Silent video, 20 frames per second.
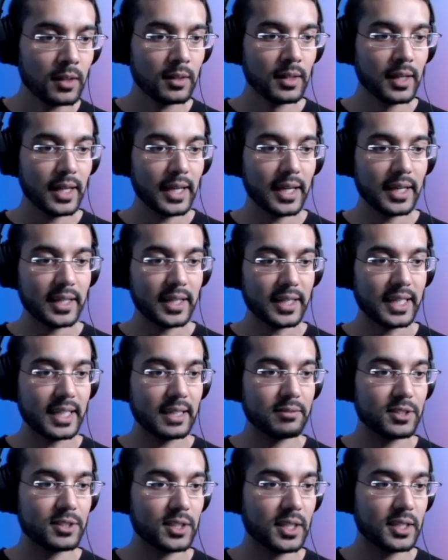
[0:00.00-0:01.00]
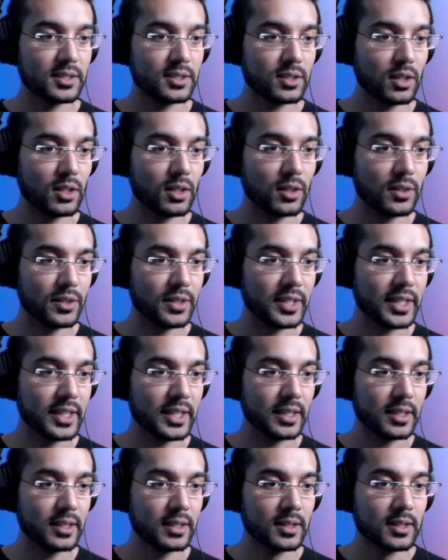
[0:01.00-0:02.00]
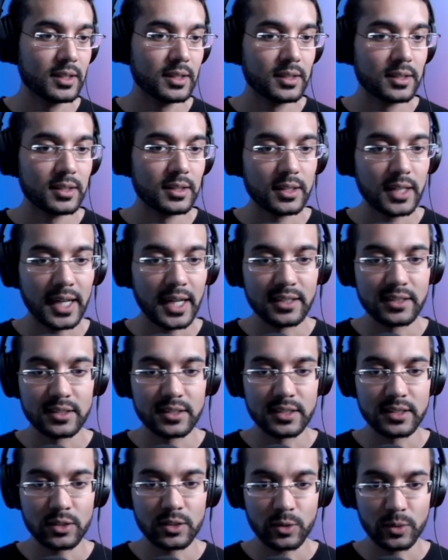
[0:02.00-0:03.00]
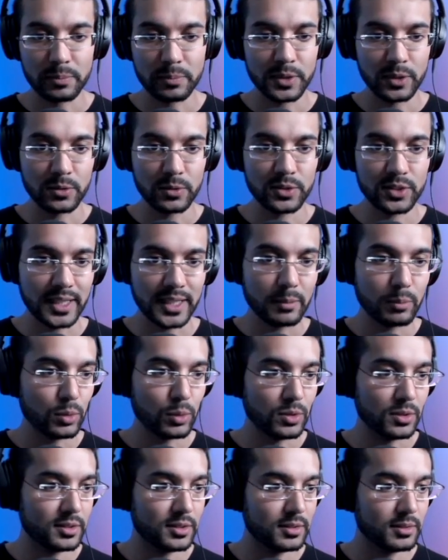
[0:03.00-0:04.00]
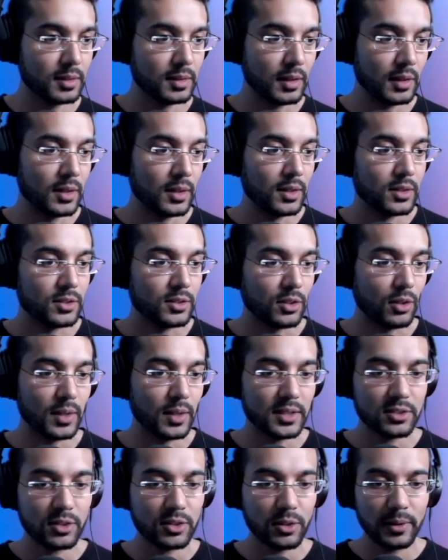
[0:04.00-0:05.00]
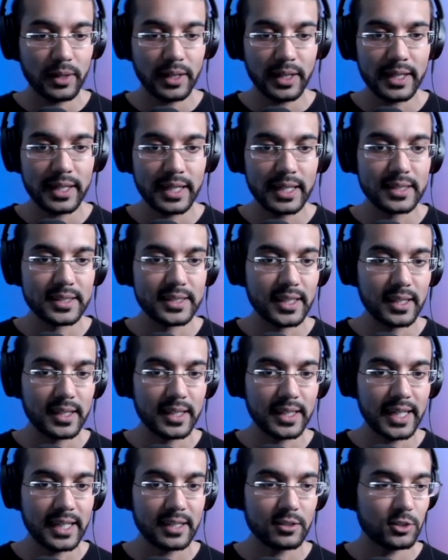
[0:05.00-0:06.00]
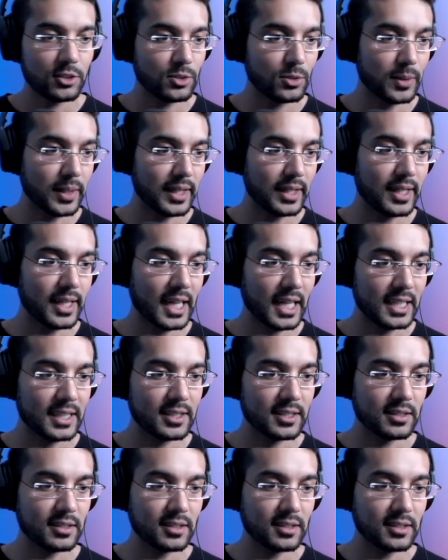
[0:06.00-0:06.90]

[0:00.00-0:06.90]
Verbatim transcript: and it gives us all the Kaizen crypto stake pools. So let's go ahead and delegate to a Kaizen